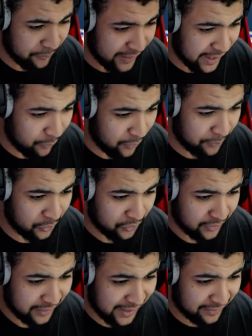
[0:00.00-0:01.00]
get one more?
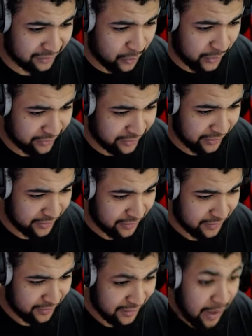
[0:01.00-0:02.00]
That's the question.
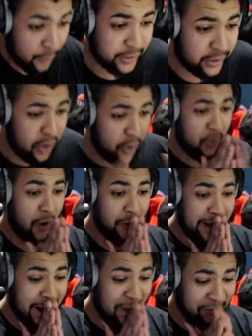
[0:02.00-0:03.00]
We do on
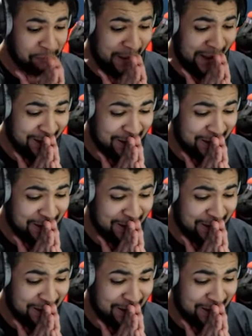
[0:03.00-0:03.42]
our last pick.